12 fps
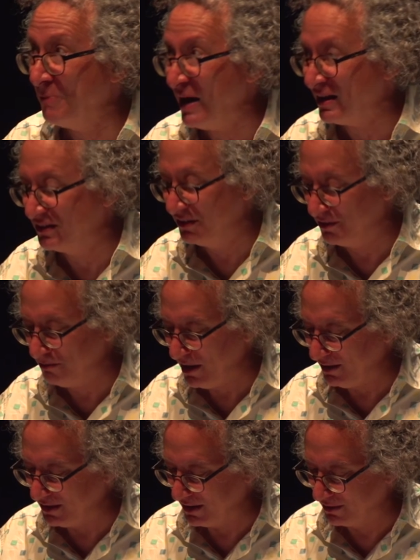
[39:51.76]
back to the
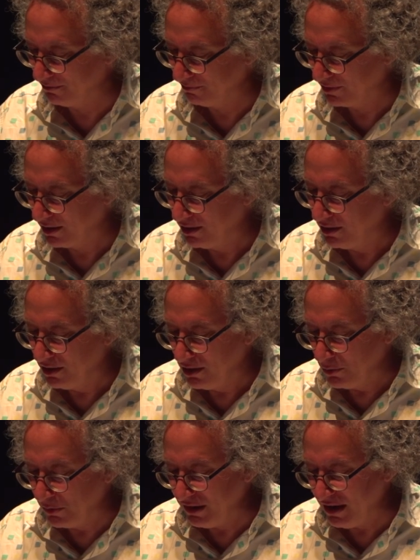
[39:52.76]
painting,
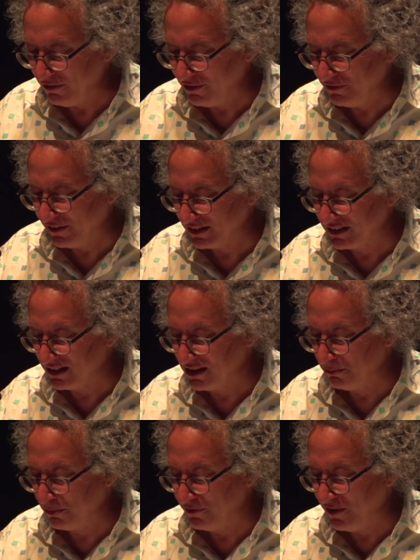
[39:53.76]
one never feels that the
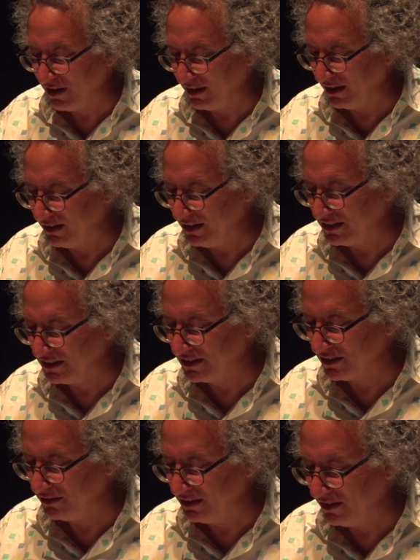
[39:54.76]
prevailing
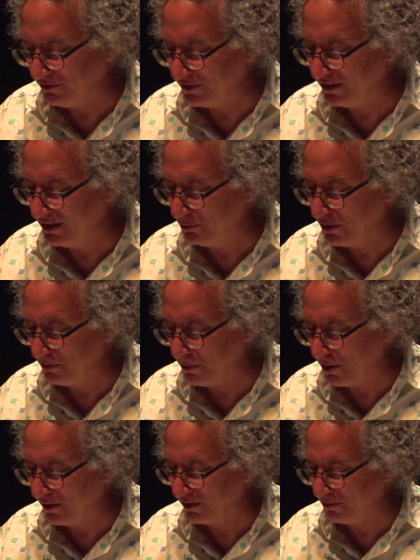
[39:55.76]
conditions are different in one
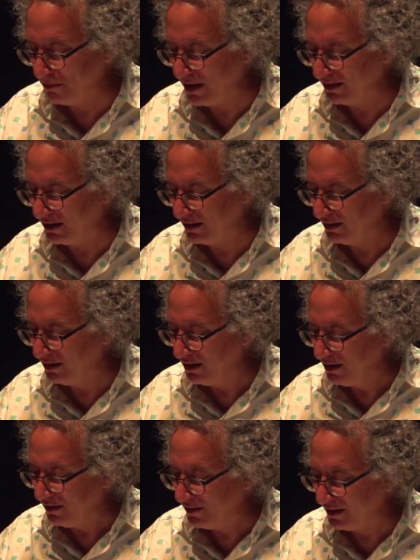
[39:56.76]
part of the painting
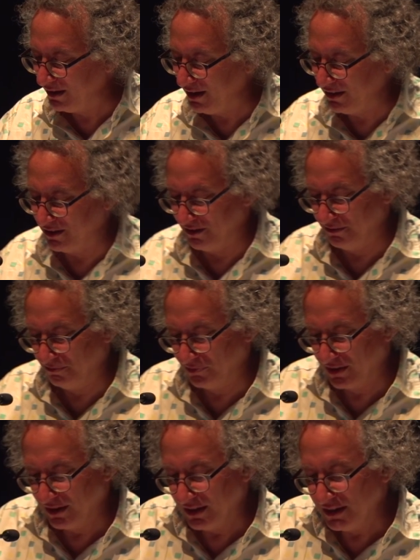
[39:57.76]
than another.
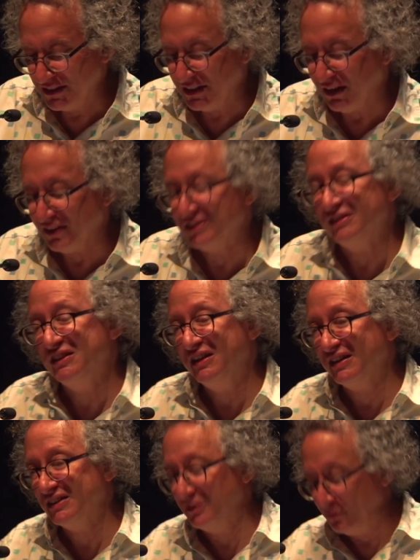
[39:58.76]
She, does, she
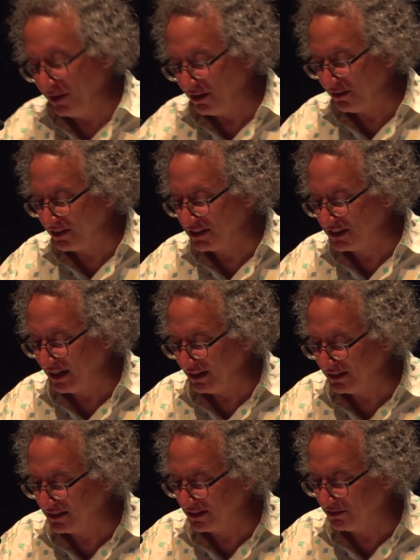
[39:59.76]
doesn't reel the
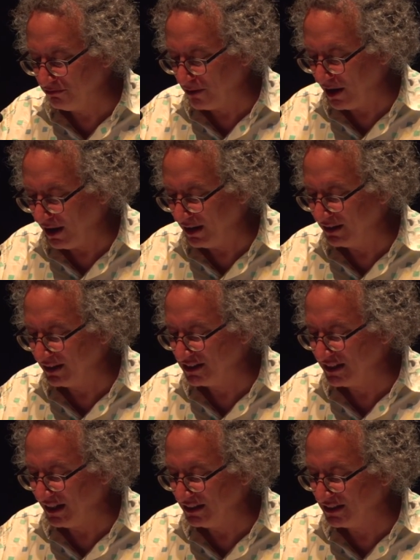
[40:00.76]
changes of mind and
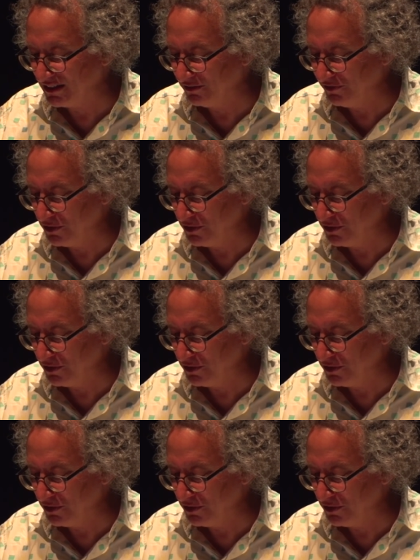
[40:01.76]
changes of